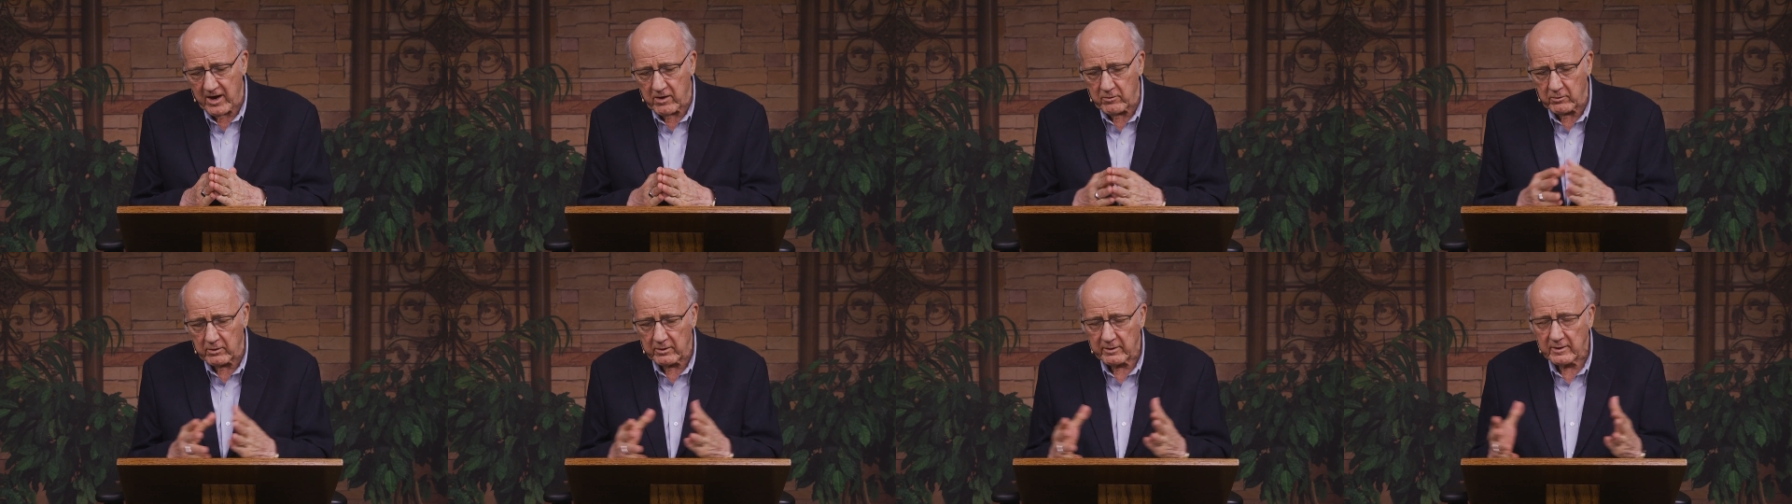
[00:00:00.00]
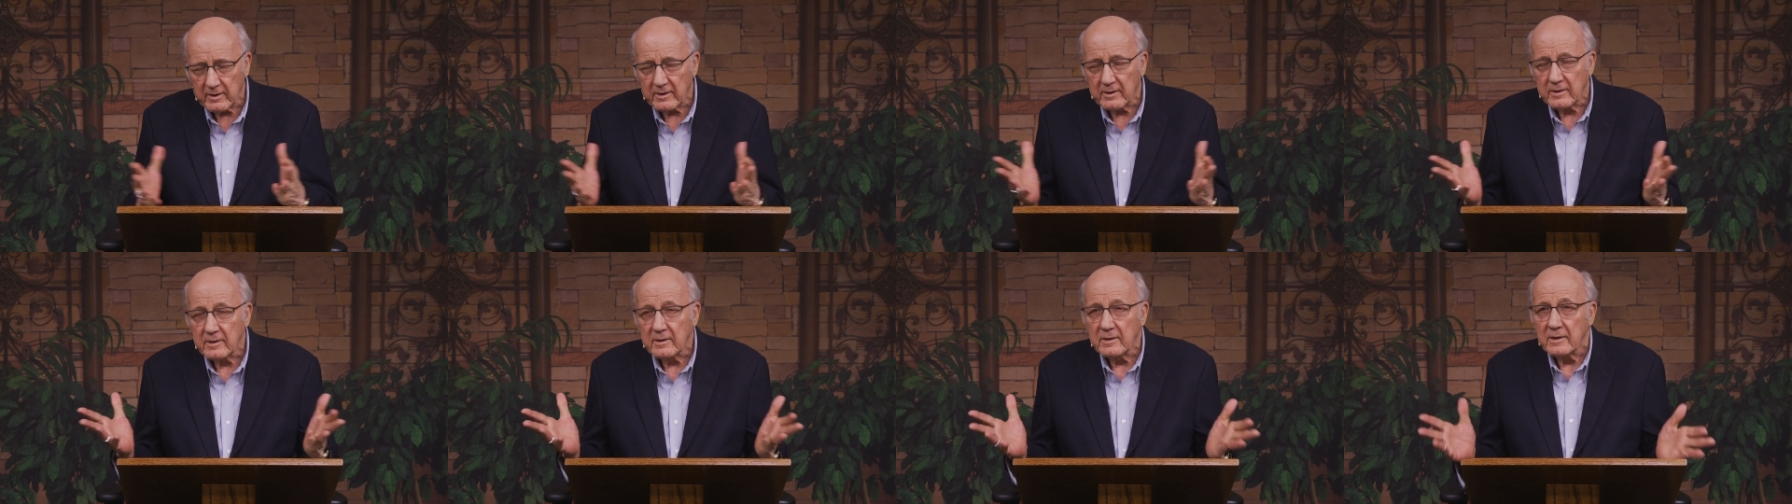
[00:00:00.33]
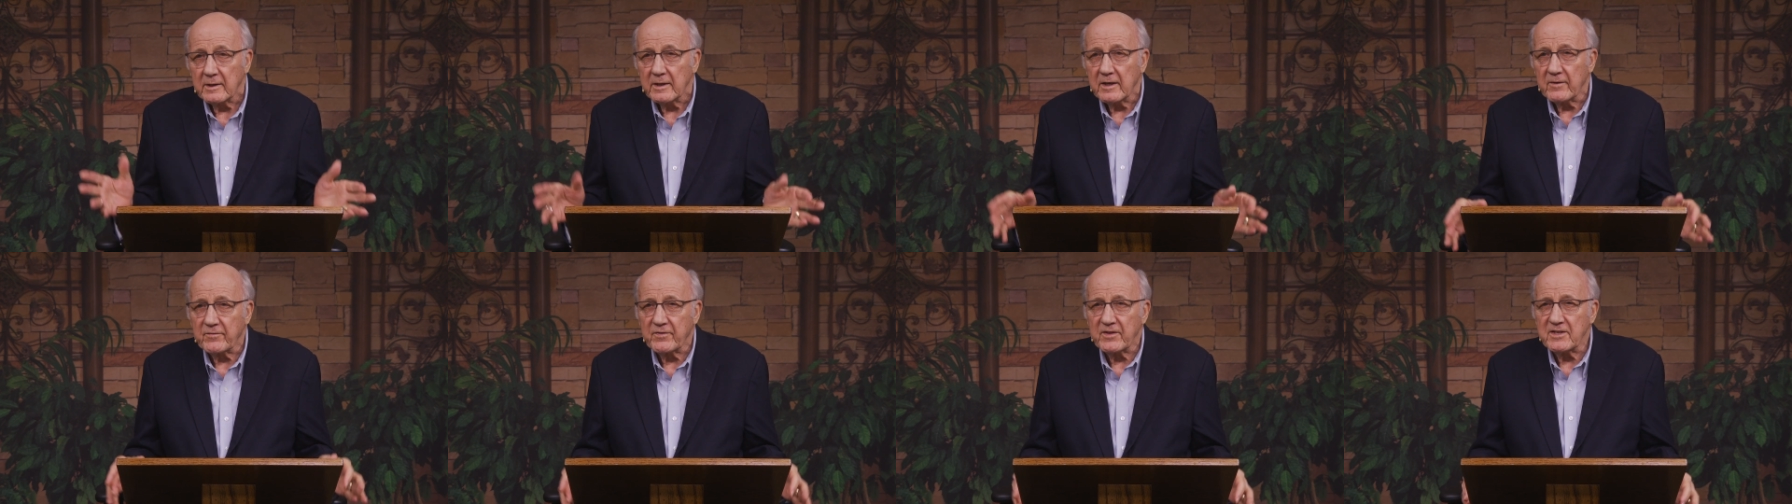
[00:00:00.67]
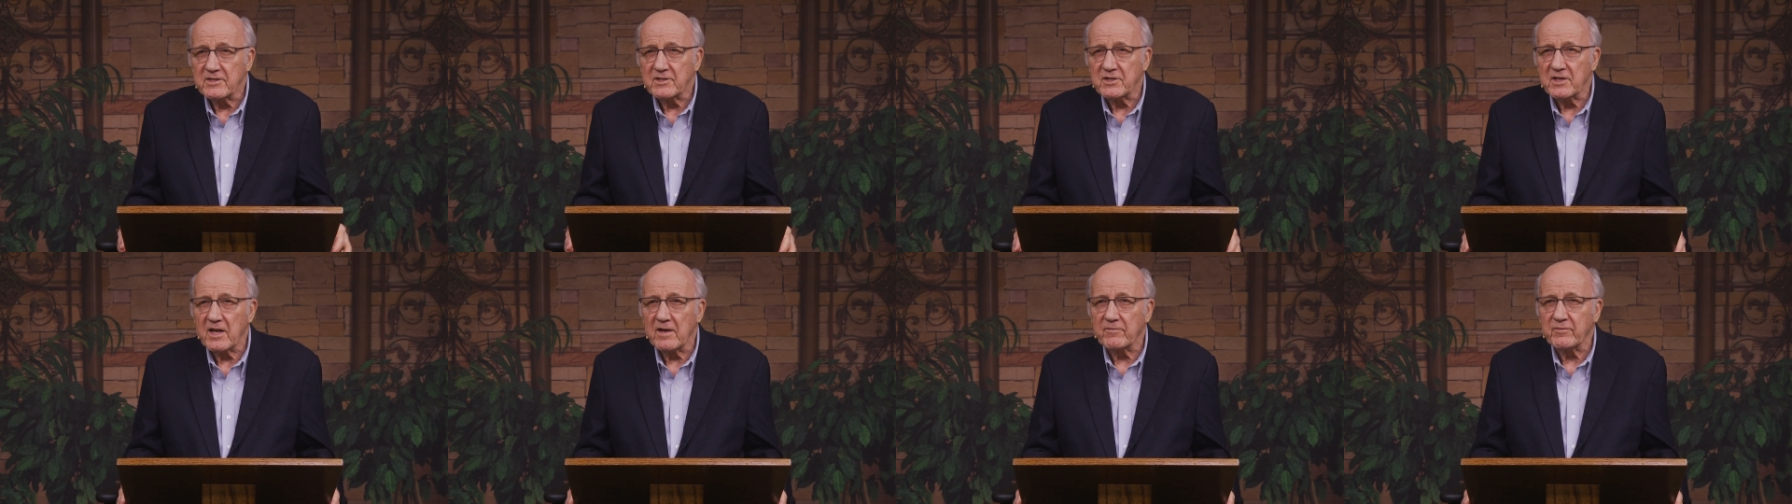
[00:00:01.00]
Now, if
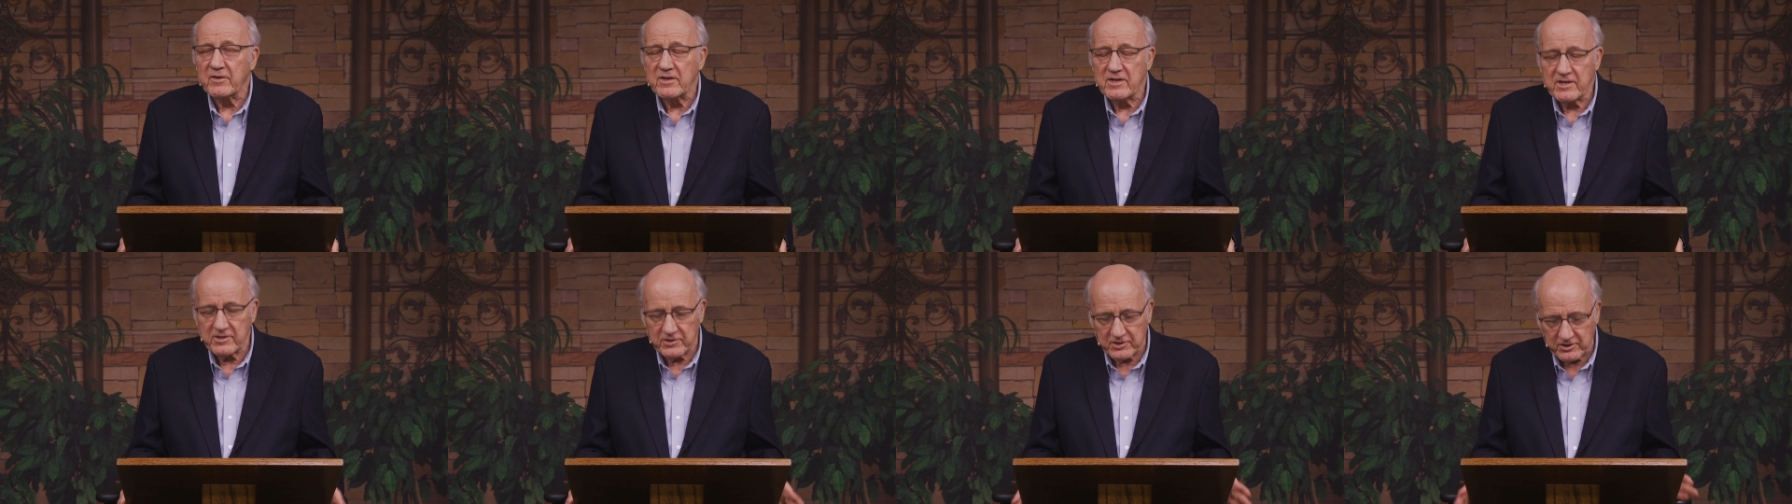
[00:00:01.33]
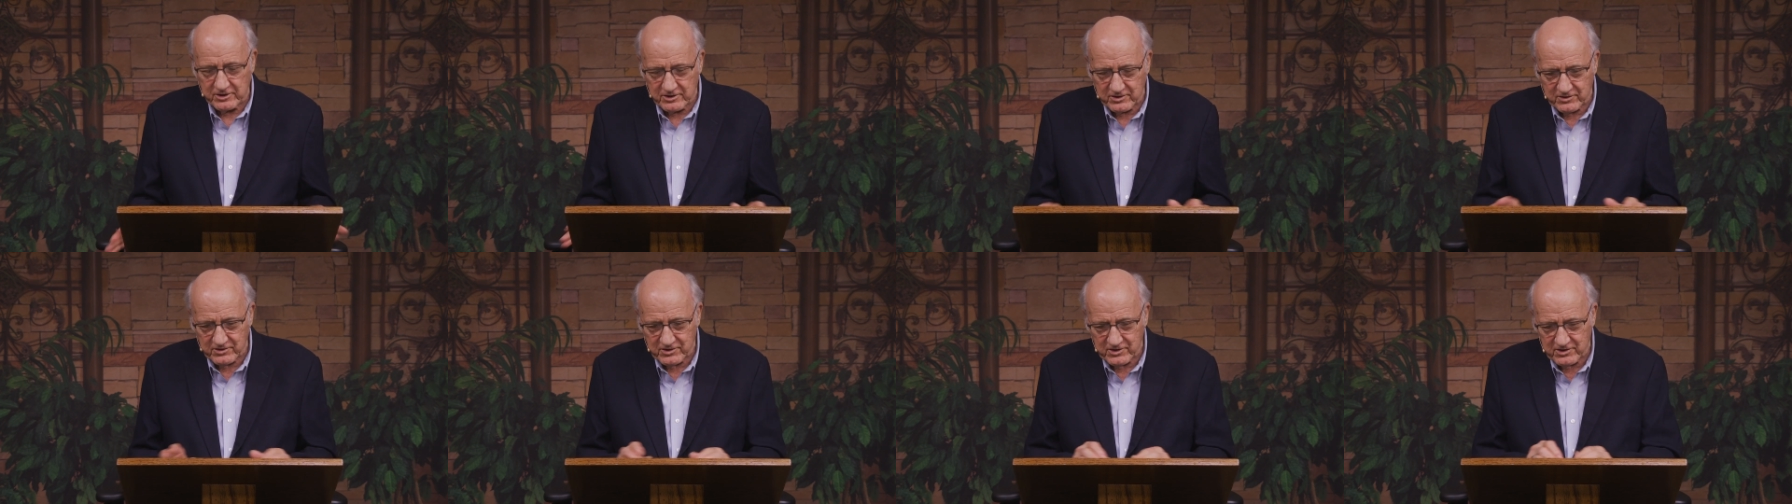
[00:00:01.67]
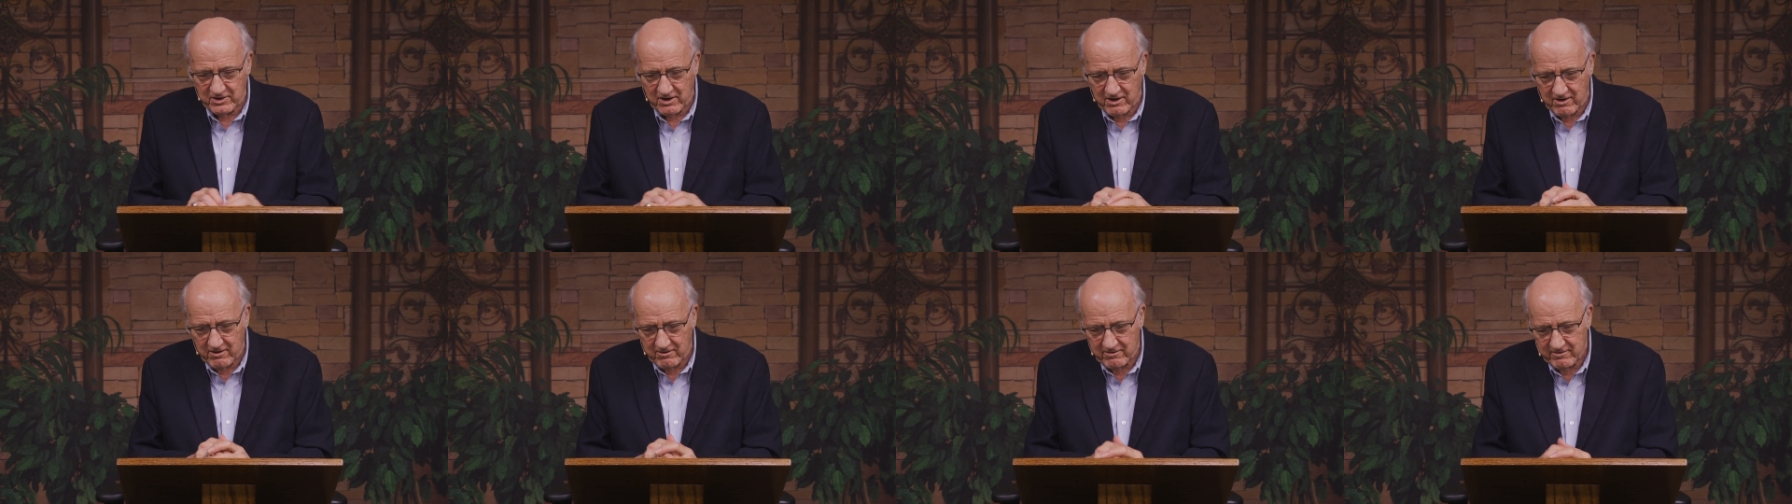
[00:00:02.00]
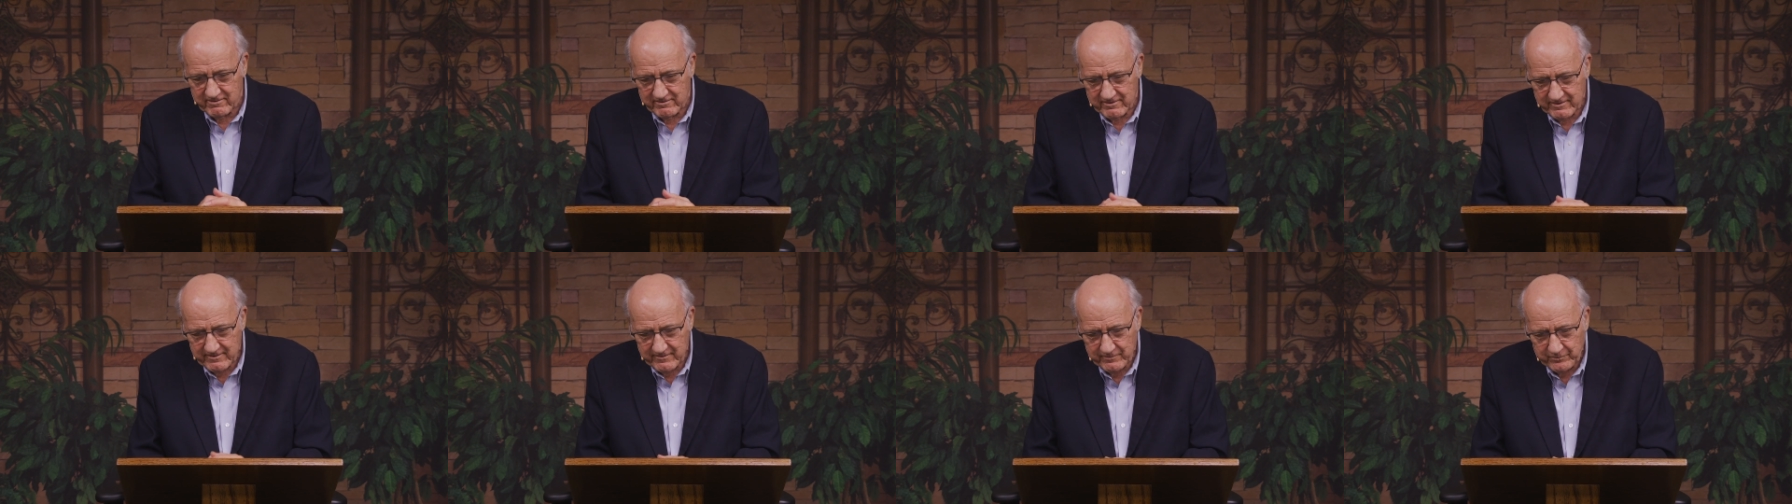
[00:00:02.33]
these definitions
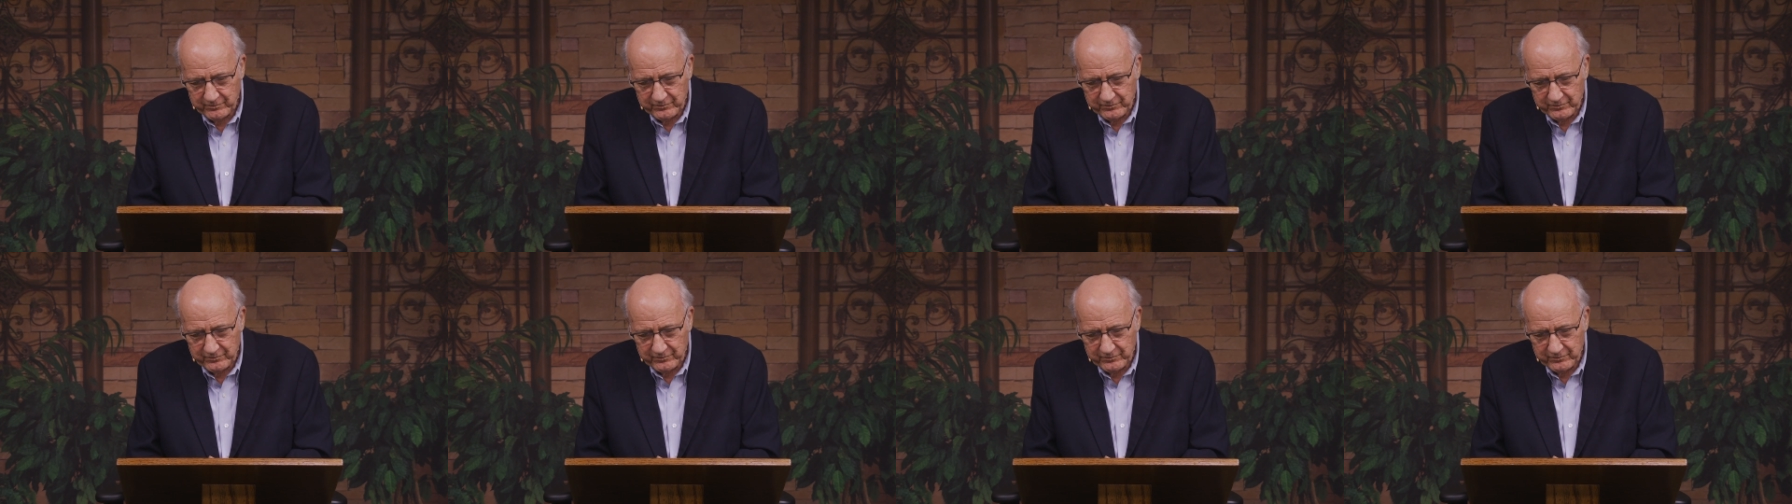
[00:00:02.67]
are